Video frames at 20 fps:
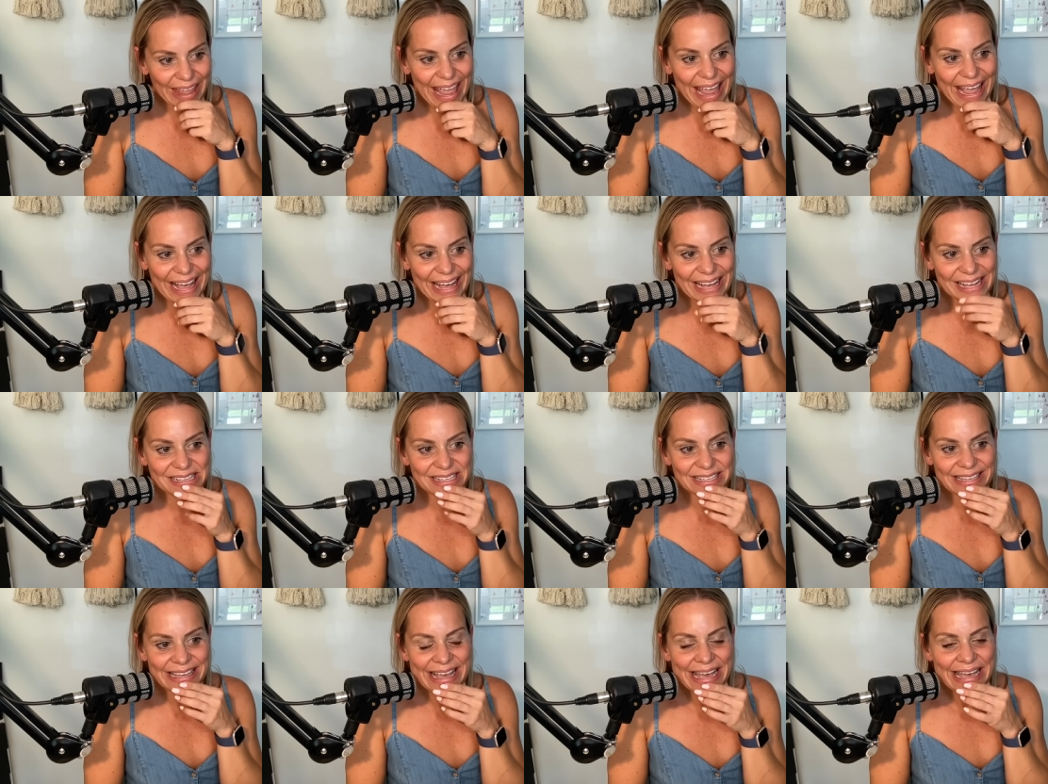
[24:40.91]

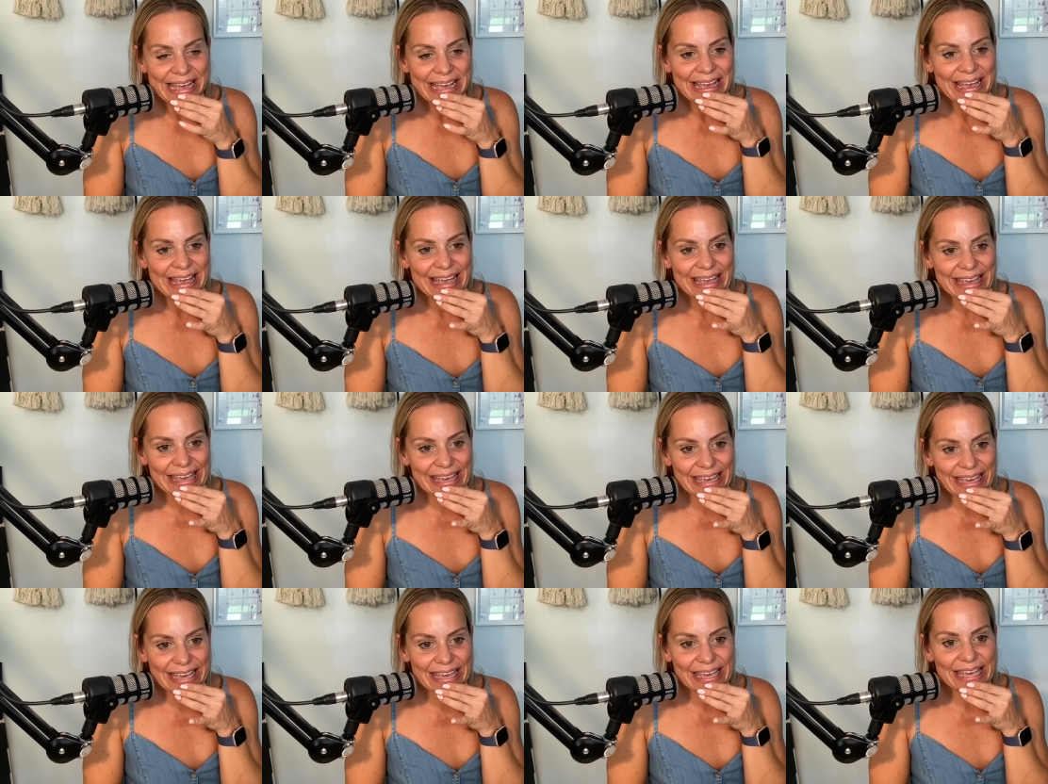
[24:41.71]
And
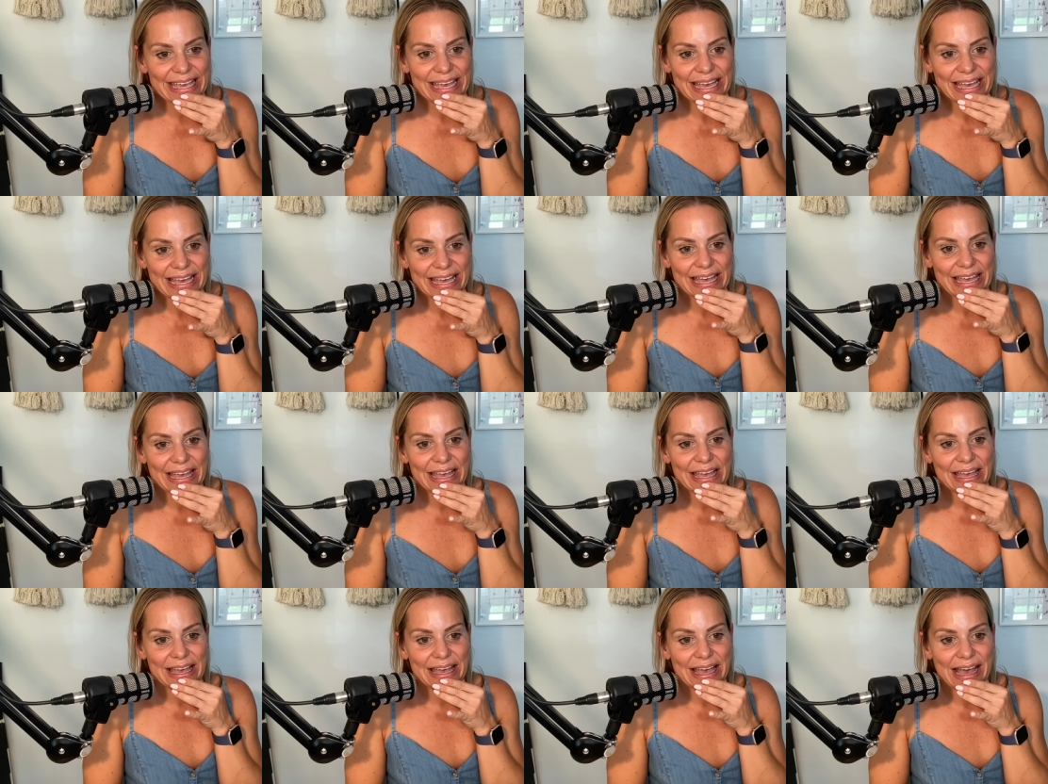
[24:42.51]
he,
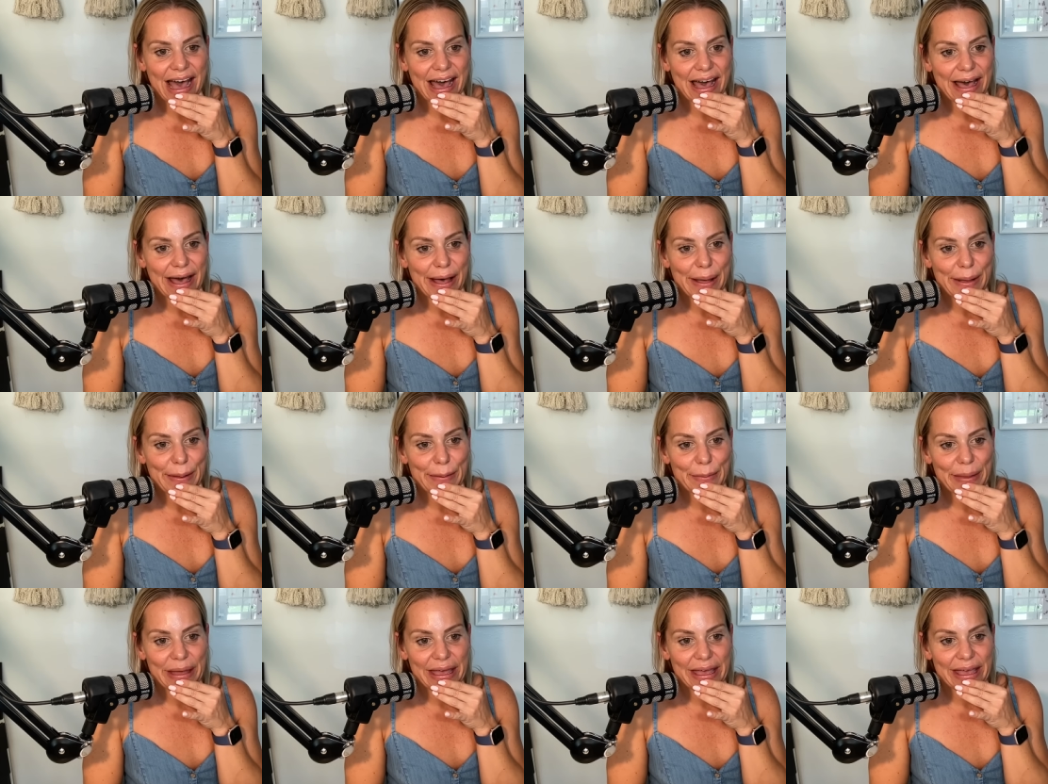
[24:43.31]

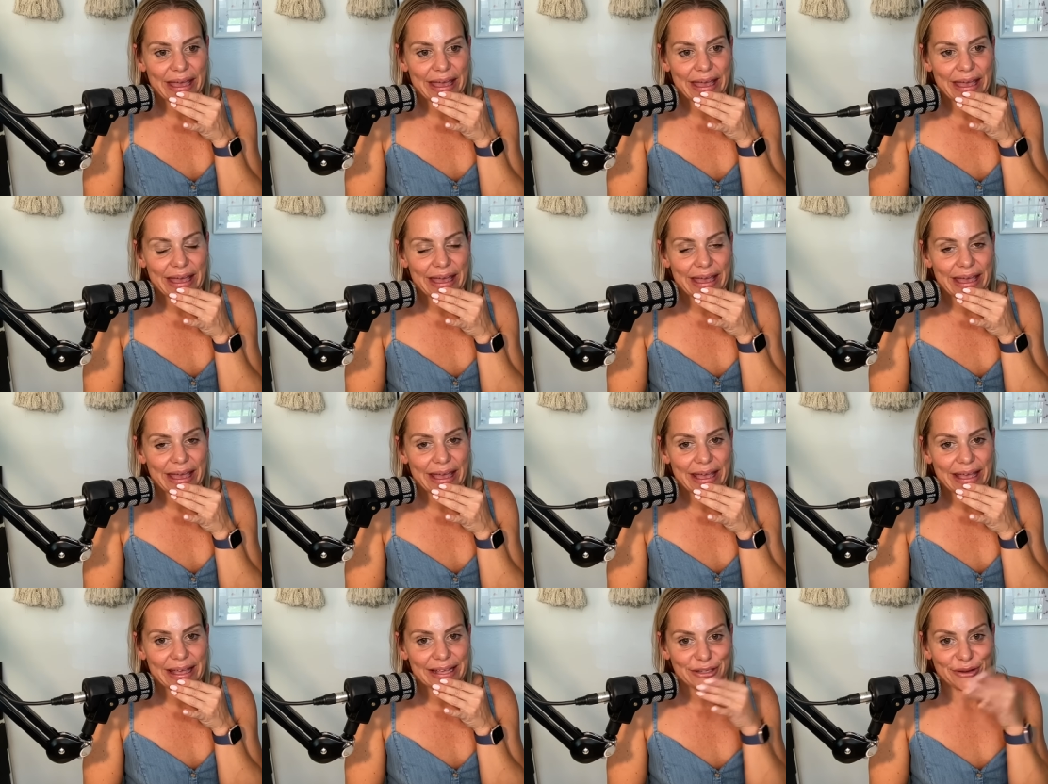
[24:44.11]

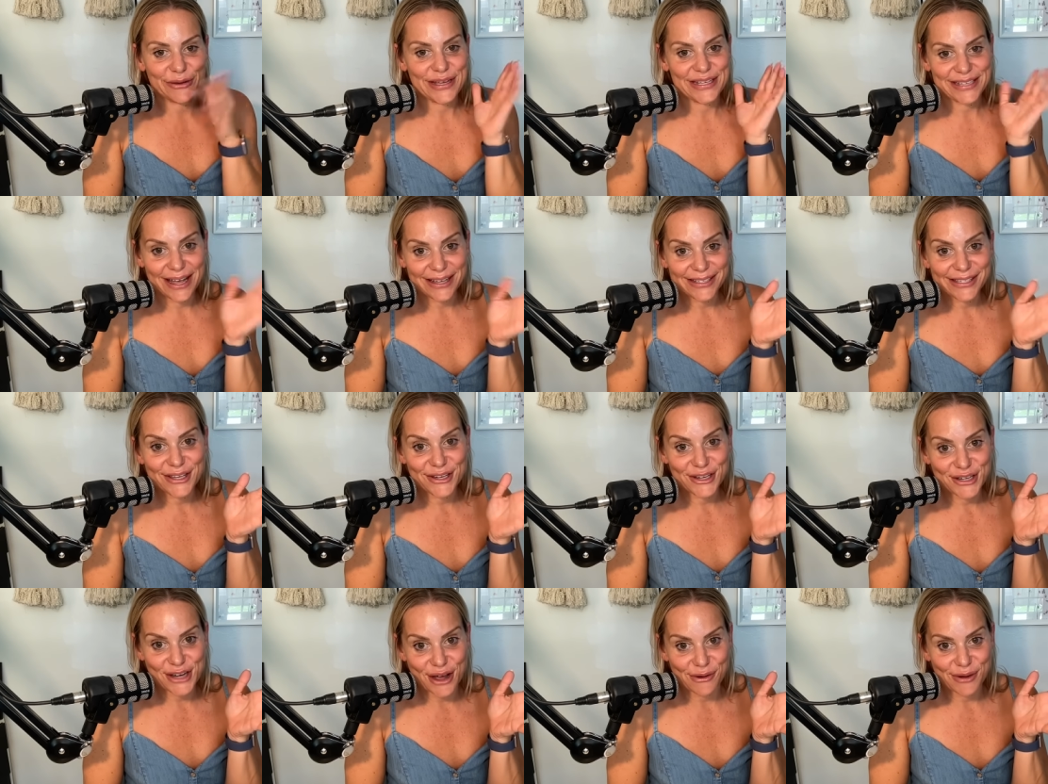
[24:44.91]
so he does
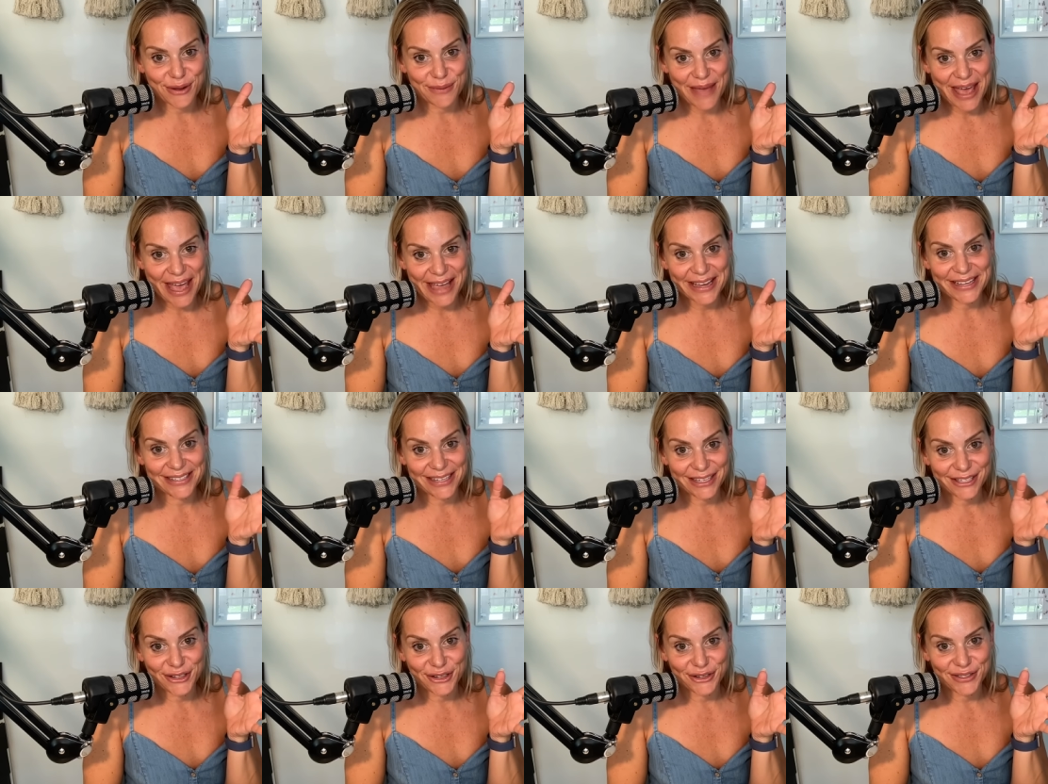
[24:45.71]
the show in May. He
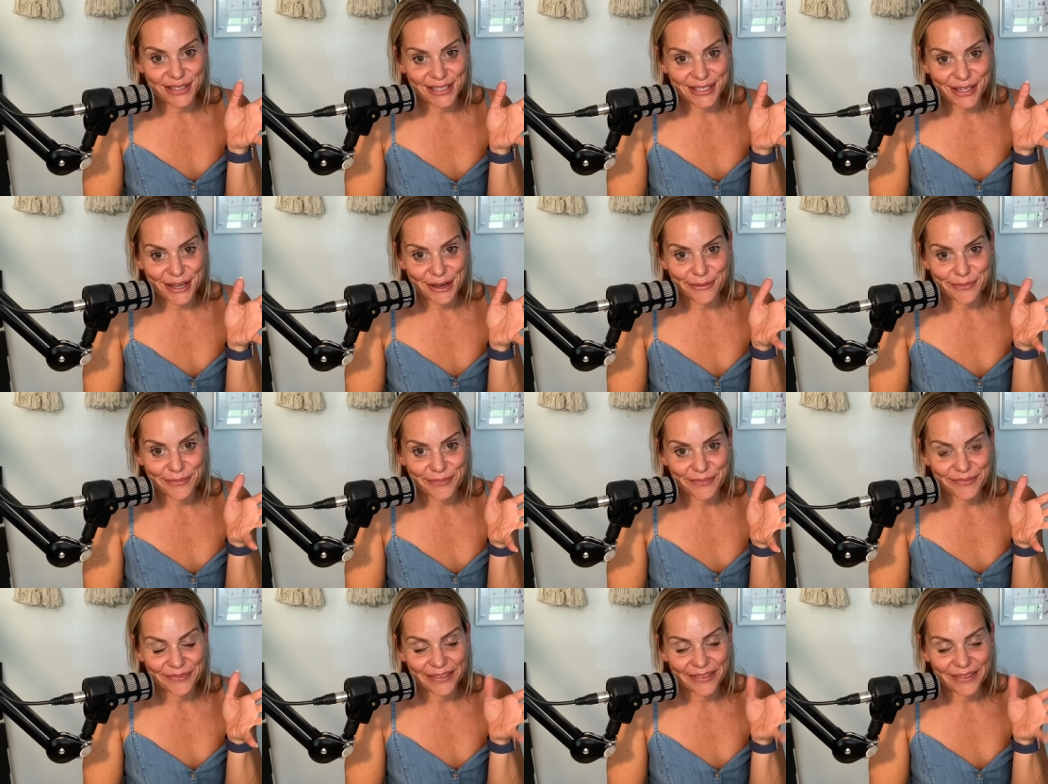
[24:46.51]
does Juicy Scoop.